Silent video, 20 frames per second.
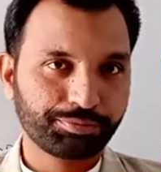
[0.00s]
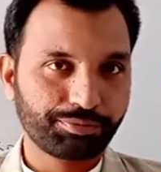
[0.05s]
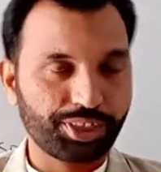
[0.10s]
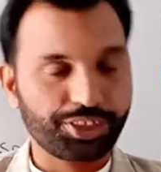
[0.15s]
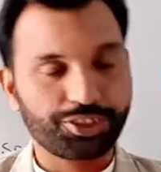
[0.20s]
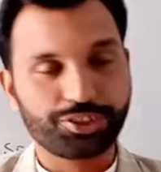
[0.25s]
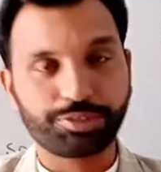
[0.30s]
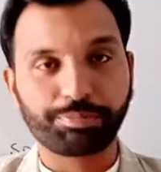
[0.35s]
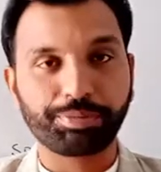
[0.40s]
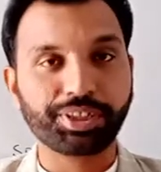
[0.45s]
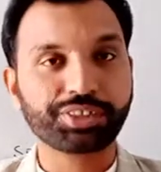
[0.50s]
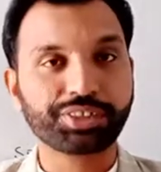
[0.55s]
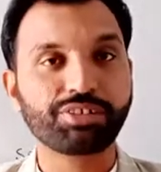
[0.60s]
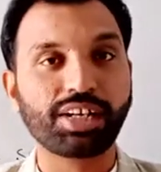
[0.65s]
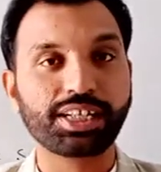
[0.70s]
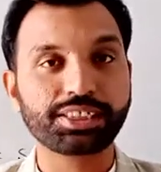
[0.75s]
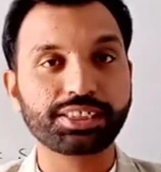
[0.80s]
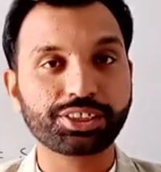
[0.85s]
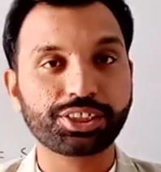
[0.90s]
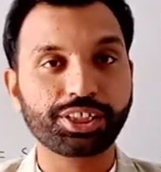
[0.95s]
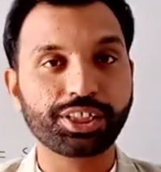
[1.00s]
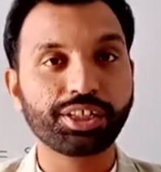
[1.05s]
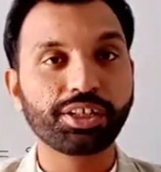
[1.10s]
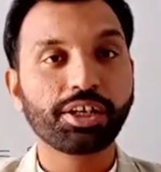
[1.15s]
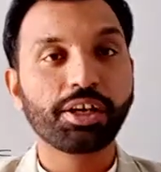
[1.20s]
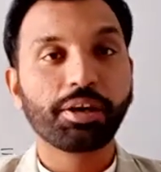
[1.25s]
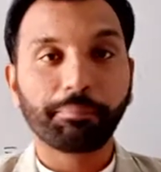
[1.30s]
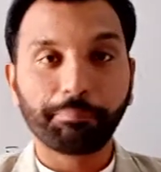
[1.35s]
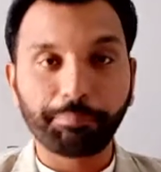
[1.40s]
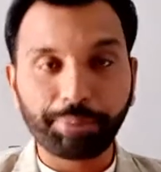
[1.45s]
It's a big tragedy.
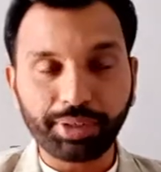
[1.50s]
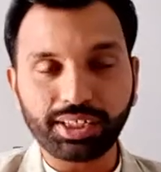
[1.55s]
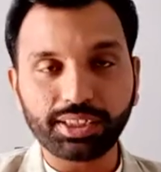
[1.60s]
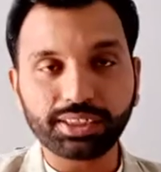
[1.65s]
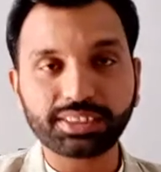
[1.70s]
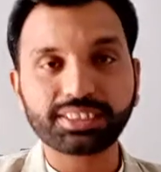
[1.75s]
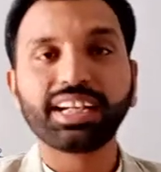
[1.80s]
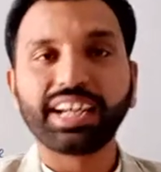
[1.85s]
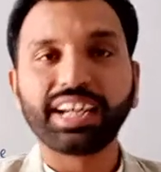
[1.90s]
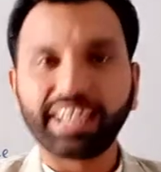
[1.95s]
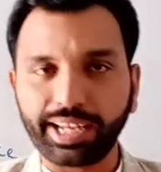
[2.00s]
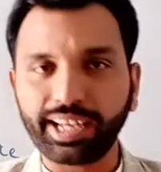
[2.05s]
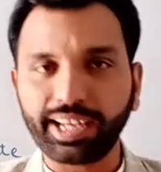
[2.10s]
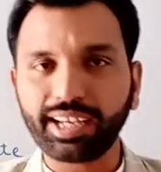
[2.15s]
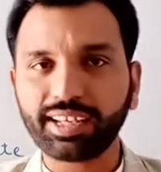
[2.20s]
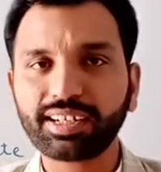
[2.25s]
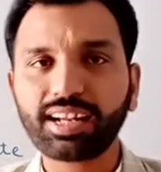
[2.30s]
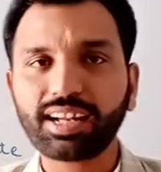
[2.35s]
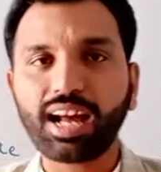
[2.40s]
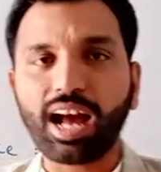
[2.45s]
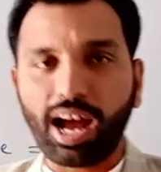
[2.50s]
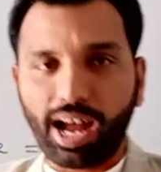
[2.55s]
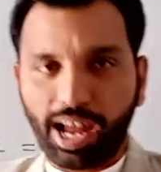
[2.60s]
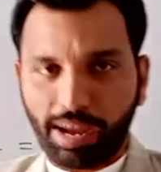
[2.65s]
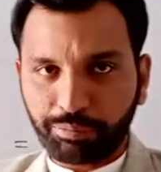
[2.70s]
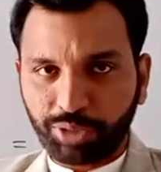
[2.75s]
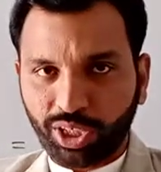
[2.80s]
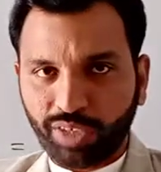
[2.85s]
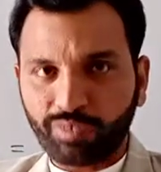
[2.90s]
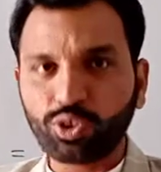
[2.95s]
But here I
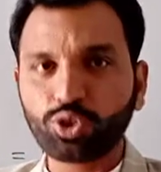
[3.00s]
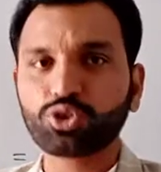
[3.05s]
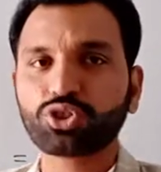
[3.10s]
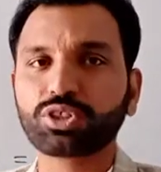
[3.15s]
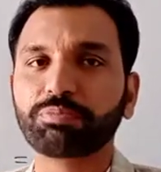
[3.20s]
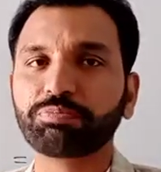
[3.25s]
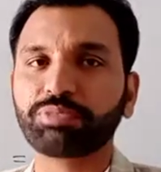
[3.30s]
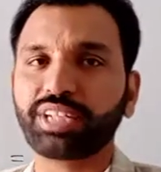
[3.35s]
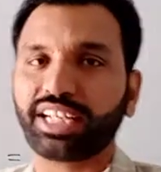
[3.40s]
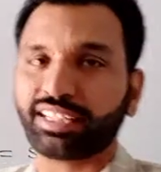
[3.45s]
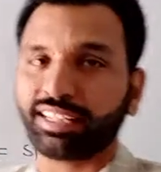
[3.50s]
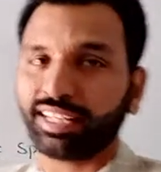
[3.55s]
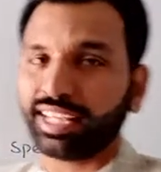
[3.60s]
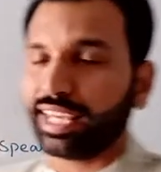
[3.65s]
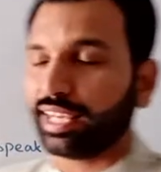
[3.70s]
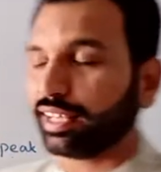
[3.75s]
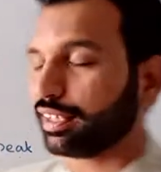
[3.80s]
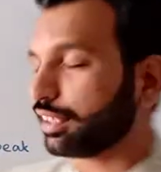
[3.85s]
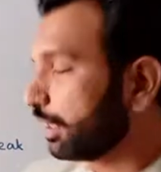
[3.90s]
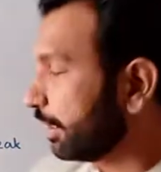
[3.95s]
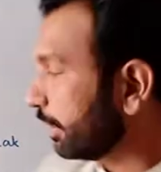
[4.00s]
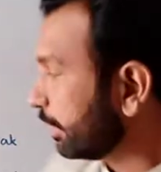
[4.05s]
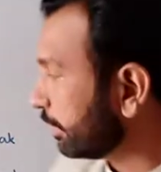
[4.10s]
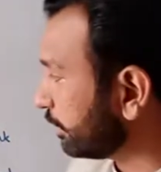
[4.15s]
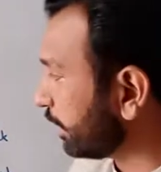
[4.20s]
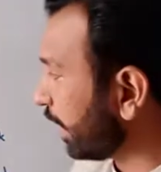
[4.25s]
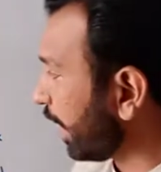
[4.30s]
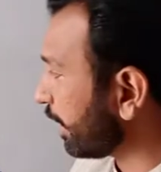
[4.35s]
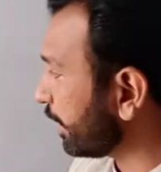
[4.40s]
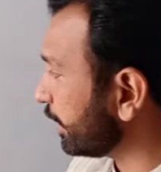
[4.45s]
am giving you some technique.
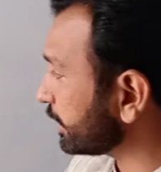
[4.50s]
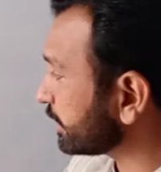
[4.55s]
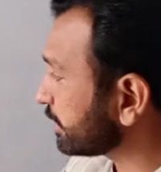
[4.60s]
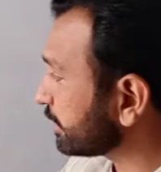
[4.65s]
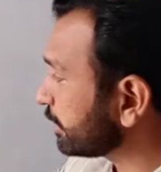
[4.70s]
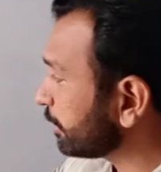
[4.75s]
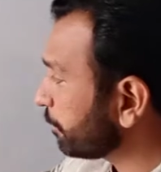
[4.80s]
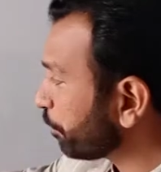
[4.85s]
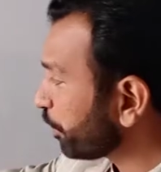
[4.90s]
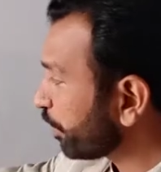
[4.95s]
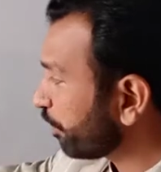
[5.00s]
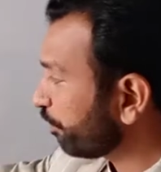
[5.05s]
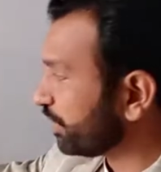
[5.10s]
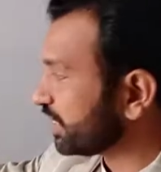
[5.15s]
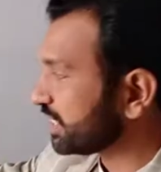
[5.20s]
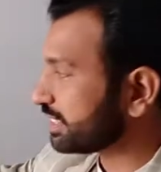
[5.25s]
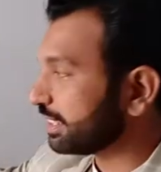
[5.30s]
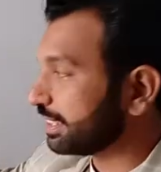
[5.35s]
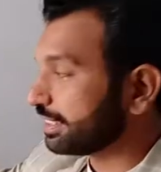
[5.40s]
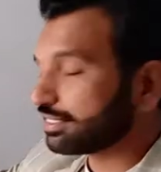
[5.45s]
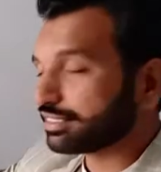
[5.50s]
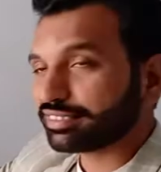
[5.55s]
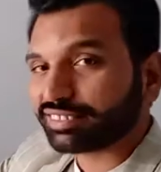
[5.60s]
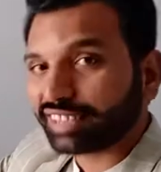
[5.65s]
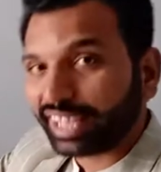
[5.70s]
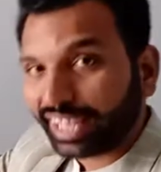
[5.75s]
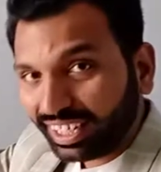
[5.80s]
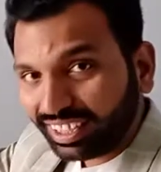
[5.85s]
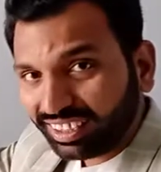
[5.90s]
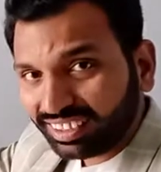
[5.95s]
That is, first is
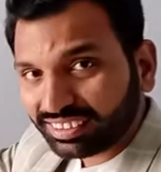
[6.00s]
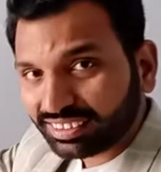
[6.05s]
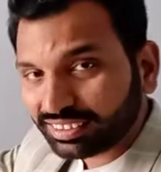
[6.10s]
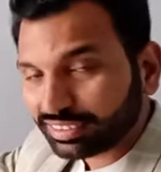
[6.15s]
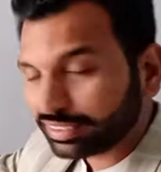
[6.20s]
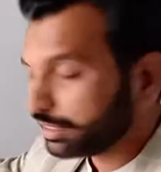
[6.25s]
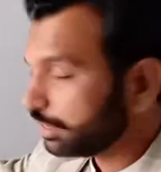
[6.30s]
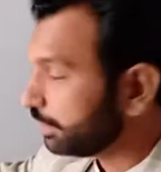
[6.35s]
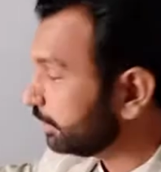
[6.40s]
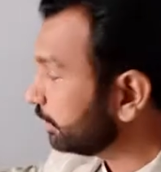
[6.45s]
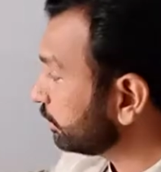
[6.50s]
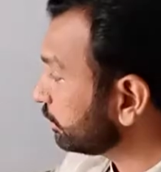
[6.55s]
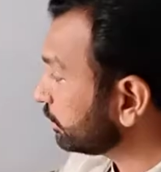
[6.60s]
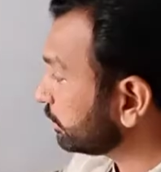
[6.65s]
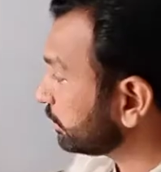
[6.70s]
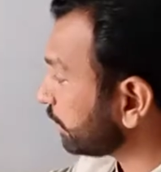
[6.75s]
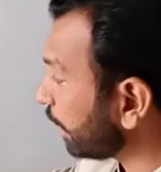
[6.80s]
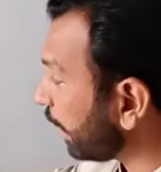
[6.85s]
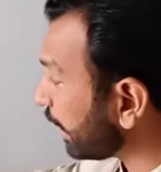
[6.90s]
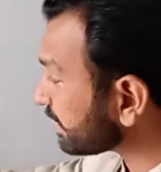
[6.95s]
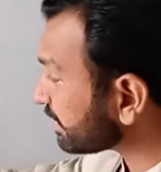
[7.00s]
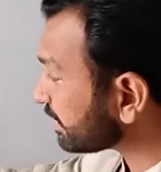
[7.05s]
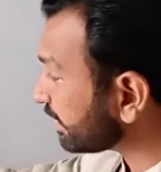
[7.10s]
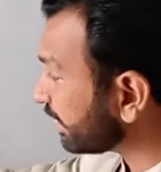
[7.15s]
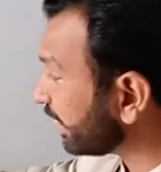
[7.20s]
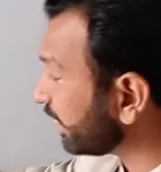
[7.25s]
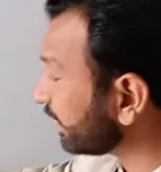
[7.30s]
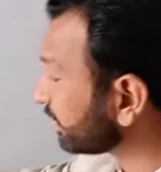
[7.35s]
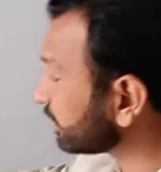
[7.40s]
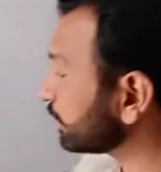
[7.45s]
think,
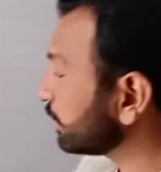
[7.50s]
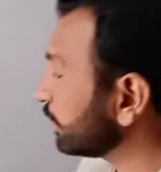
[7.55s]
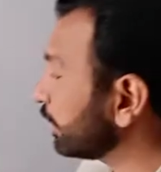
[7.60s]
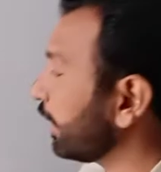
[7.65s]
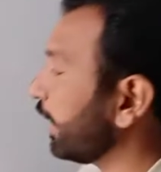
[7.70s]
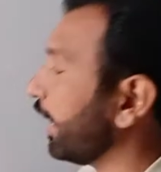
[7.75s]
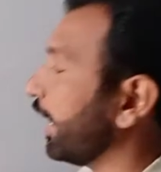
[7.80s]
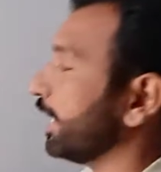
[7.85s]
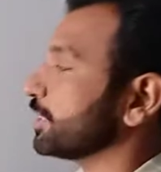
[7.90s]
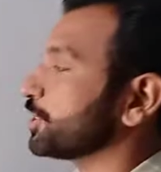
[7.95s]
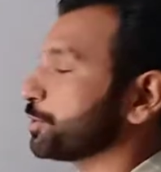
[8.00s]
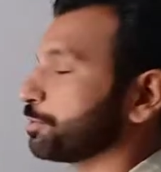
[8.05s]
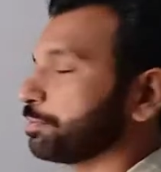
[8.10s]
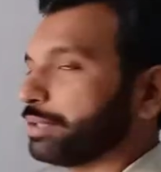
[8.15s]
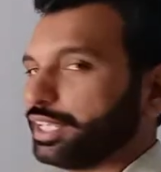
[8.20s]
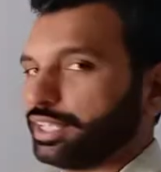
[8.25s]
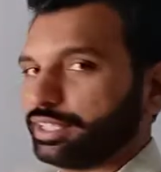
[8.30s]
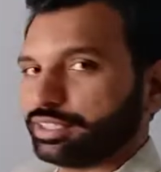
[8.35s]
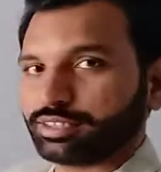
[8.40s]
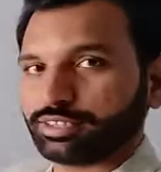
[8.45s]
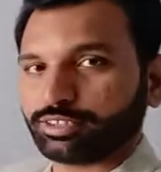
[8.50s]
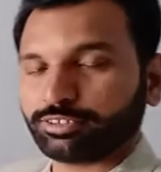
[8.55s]
translate and speak.